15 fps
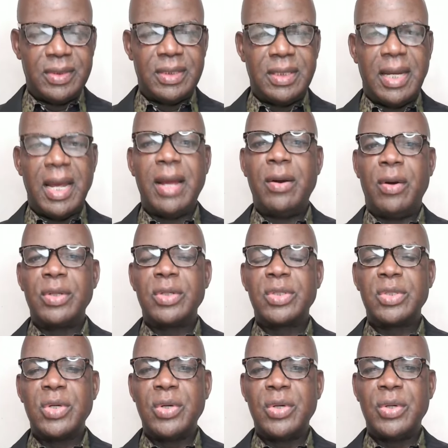And
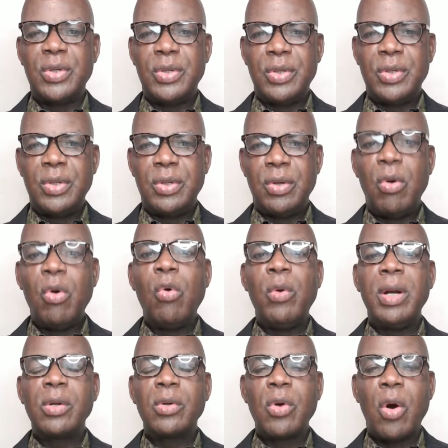also, who
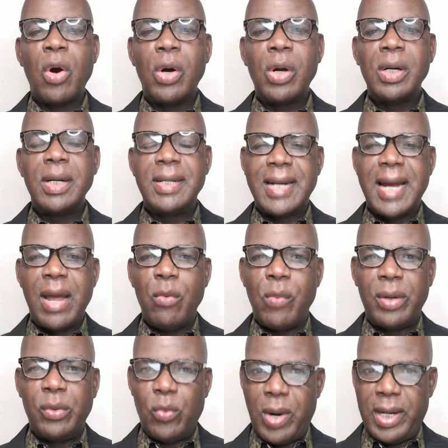will call
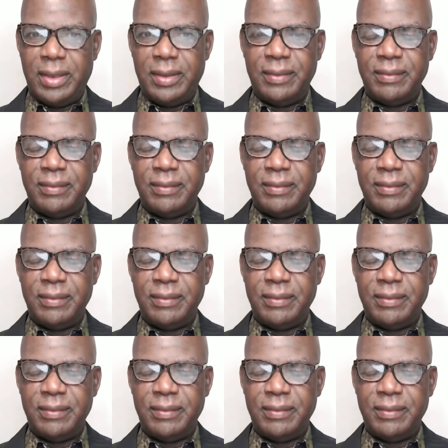911?